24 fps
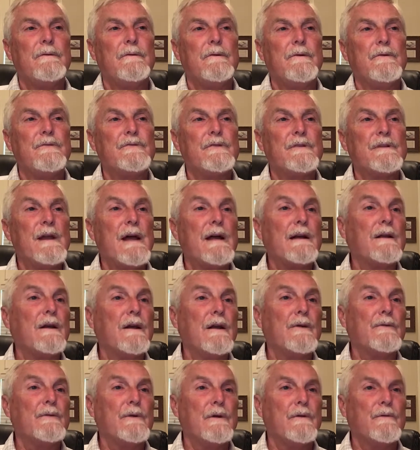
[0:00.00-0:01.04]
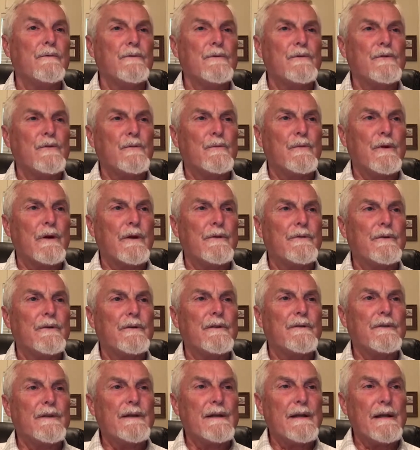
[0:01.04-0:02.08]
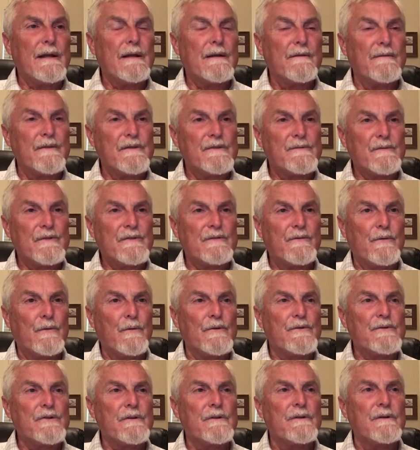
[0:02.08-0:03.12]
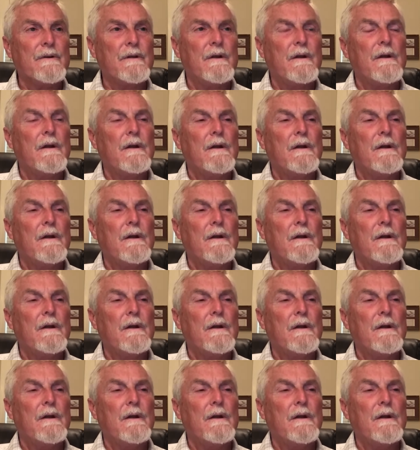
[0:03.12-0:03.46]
You should not gloat over your brother in the day of his misfortune,